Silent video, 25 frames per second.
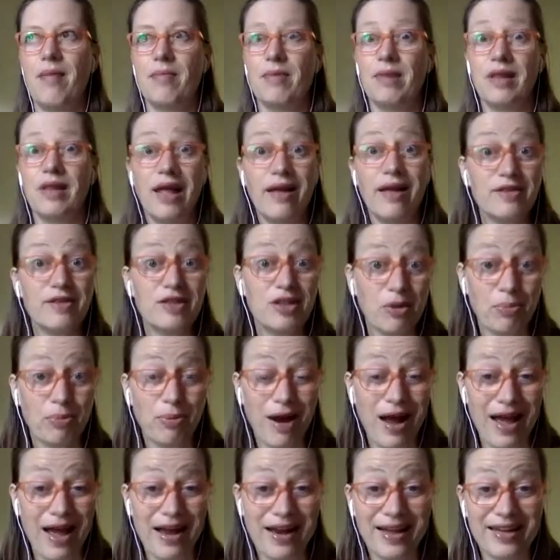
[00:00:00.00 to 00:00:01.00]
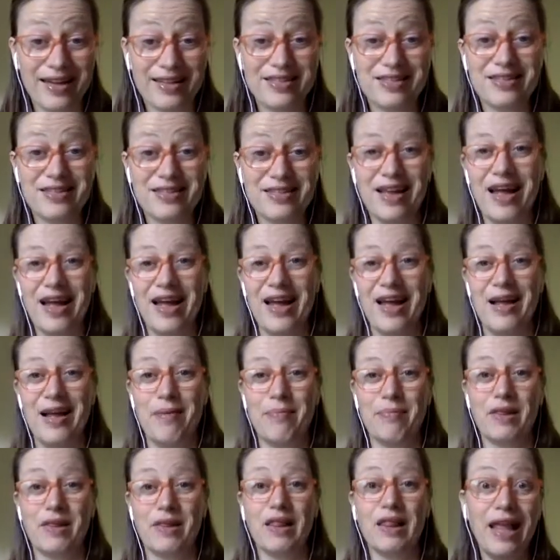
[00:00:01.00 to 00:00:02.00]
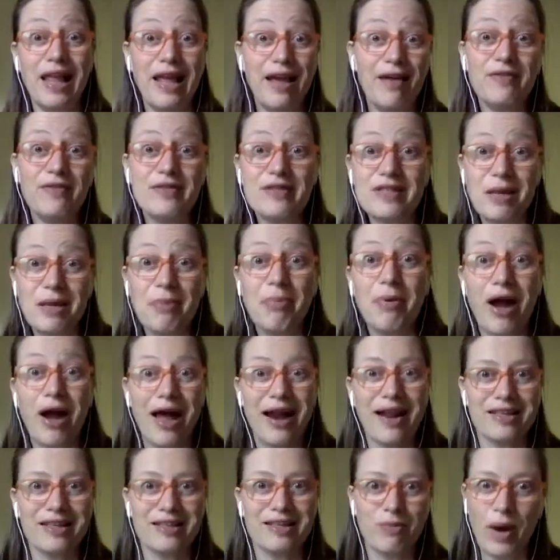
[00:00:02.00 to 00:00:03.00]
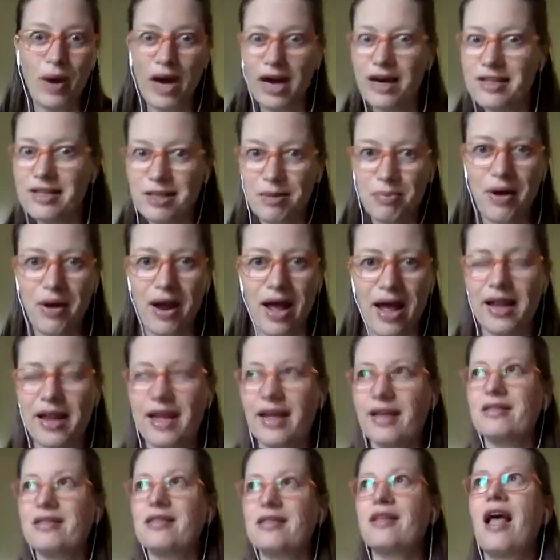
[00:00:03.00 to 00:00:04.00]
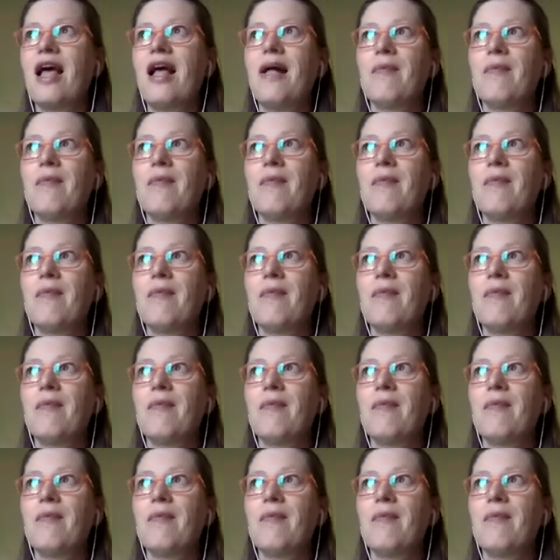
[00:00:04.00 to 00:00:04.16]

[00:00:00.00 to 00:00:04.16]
loves your products, lives the products, wears the products.